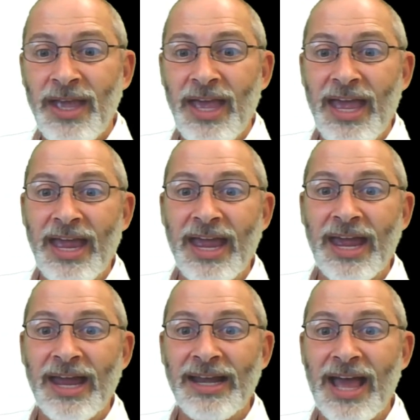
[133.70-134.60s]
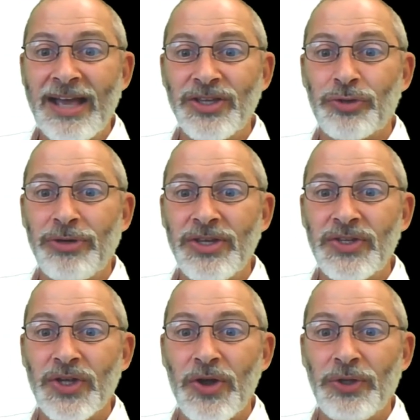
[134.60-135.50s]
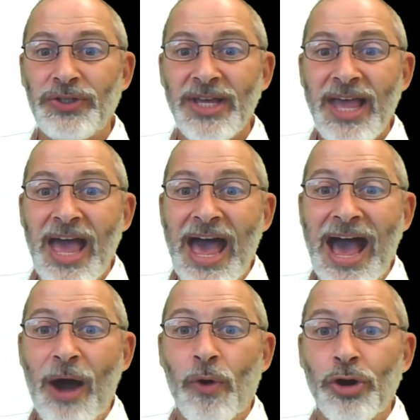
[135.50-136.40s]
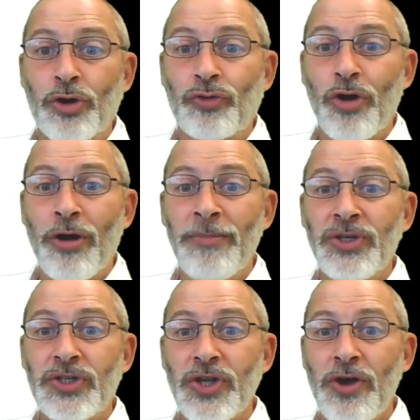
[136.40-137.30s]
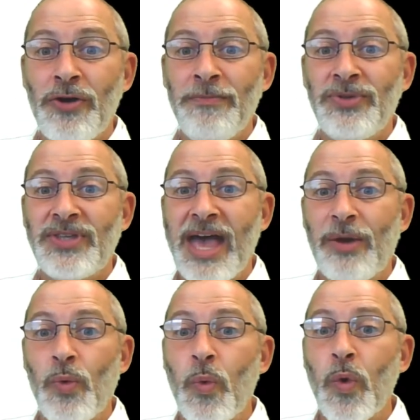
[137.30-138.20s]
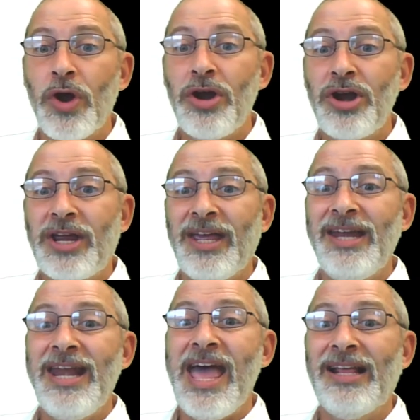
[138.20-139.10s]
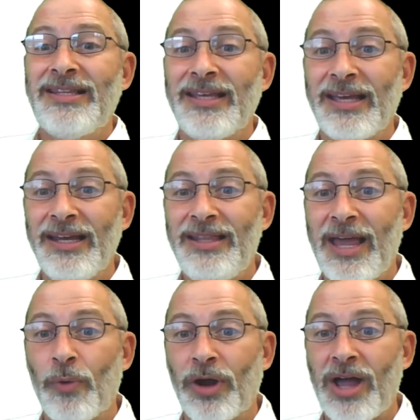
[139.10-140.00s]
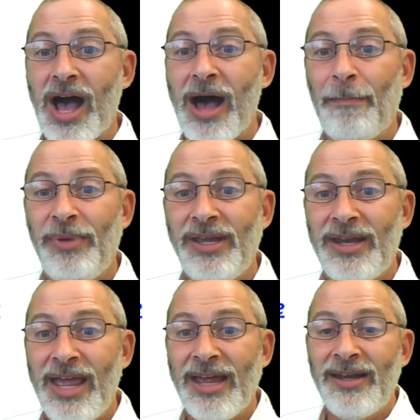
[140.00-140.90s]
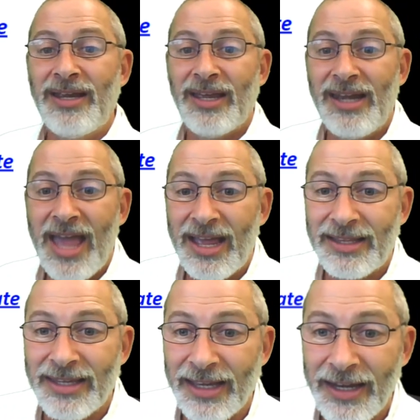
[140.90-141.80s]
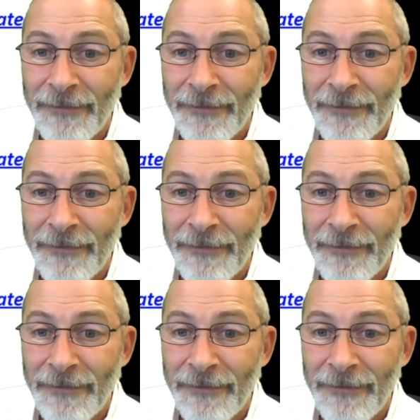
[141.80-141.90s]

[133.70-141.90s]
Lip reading: And as a result, our chromosomes that were connected, they were copied and connected,